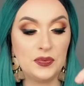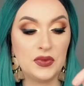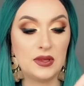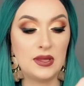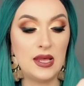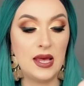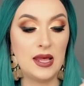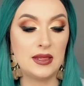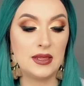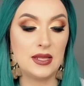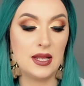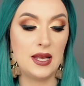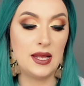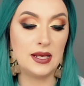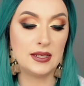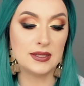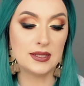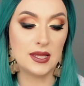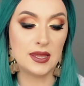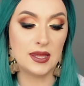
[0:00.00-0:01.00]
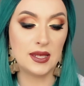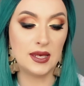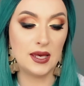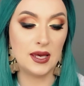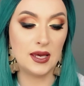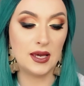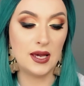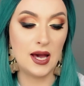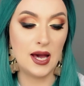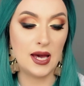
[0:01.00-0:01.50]
Then the next thing
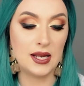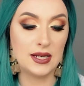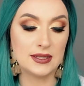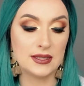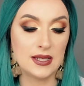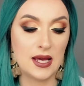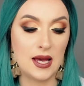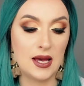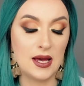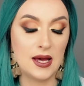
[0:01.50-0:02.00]
I got is